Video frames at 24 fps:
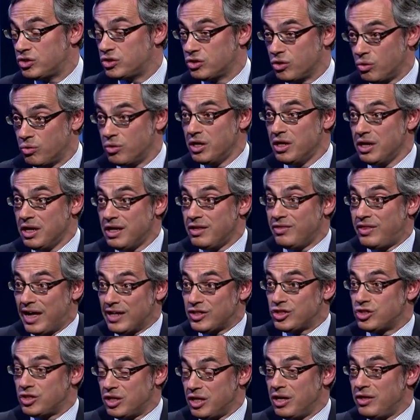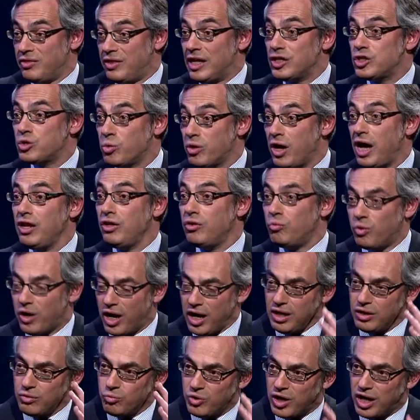So that's, that's what I, when
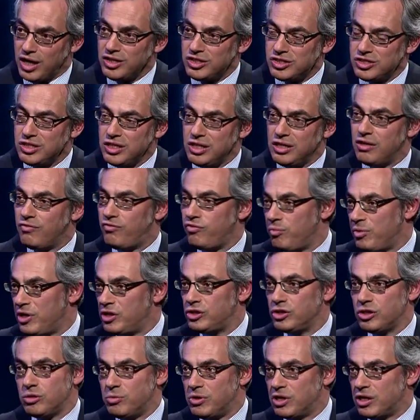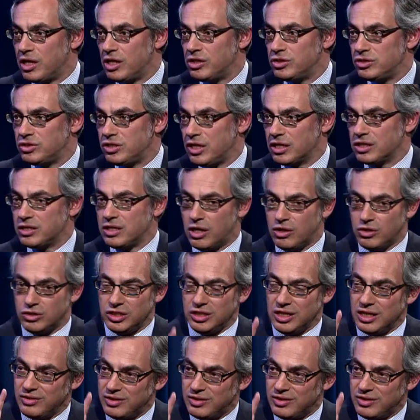I, when I see information communications technology,